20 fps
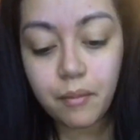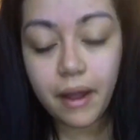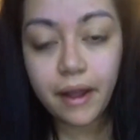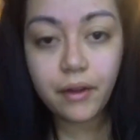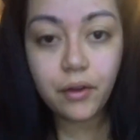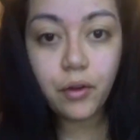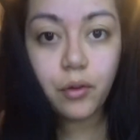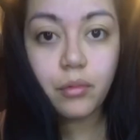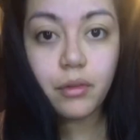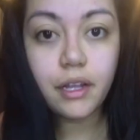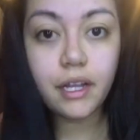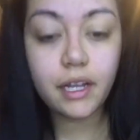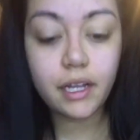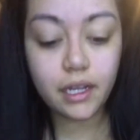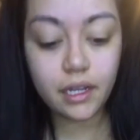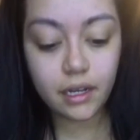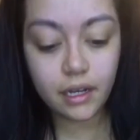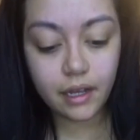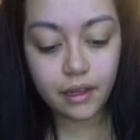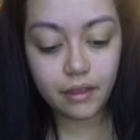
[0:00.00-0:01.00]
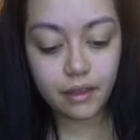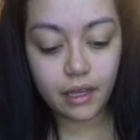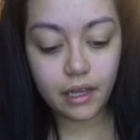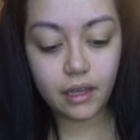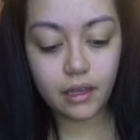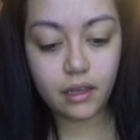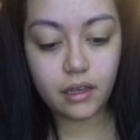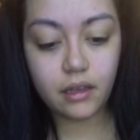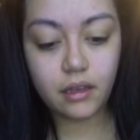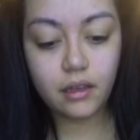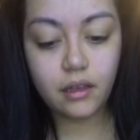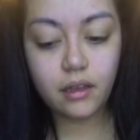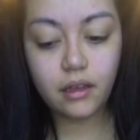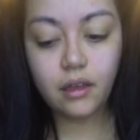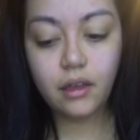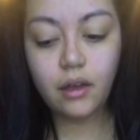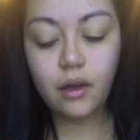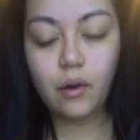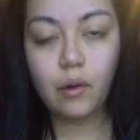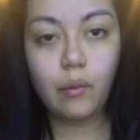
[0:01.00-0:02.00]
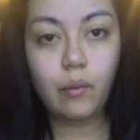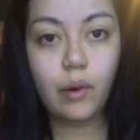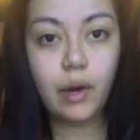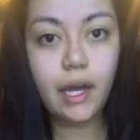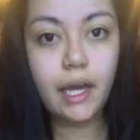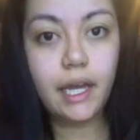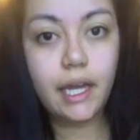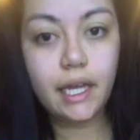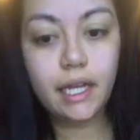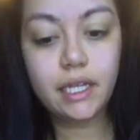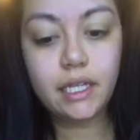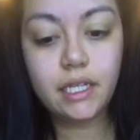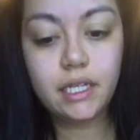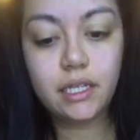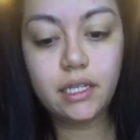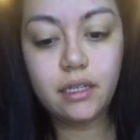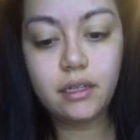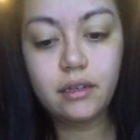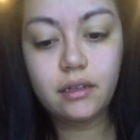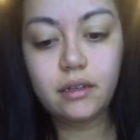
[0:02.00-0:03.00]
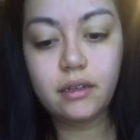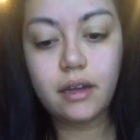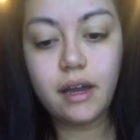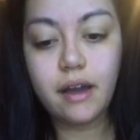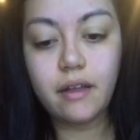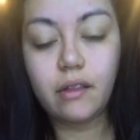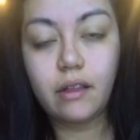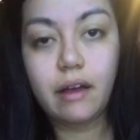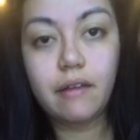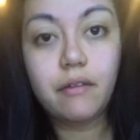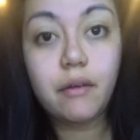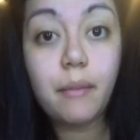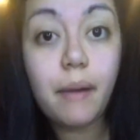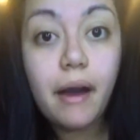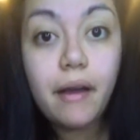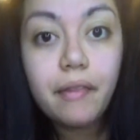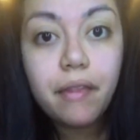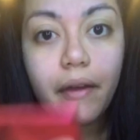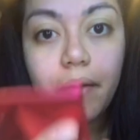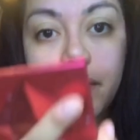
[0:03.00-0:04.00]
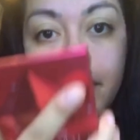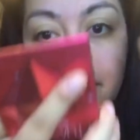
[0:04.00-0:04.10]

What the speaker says: microbladed, I think what I love about them